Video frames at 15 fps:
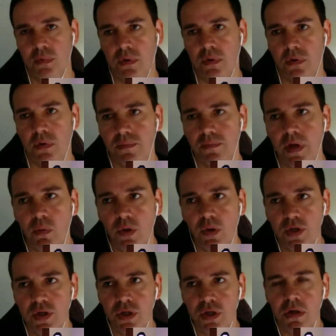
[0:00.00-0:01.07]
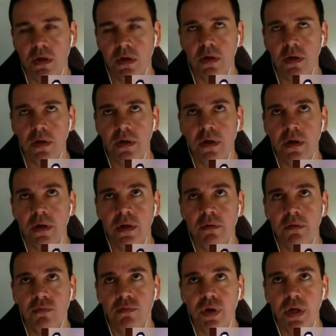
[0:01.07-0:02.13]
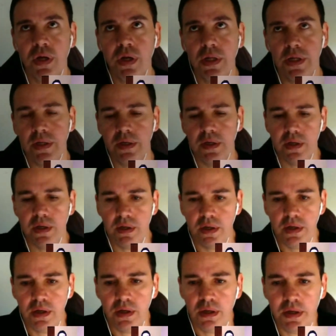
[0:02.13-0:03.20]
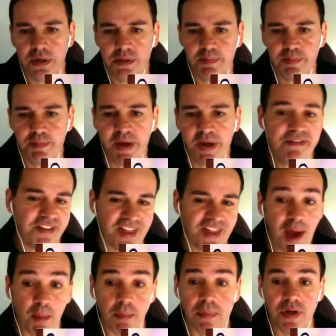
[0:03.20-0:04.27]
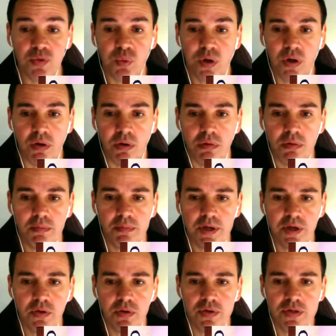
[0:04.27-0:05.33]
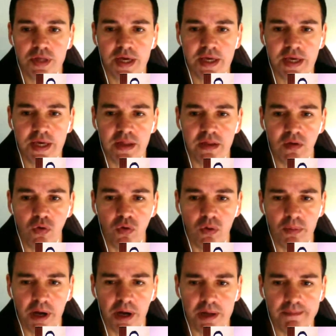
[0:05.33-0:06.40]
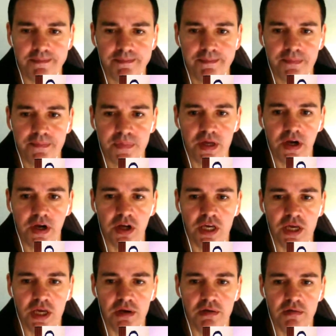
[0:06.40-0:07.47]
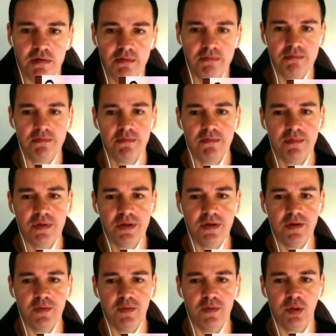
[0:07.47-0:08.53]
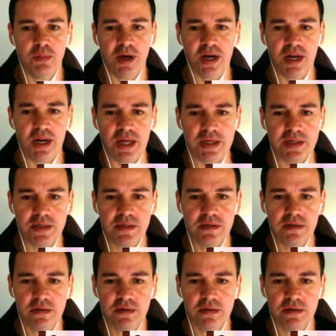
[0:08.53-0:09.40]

Cool. Which it really is better for them as well, because they get all the money. They don't get the money less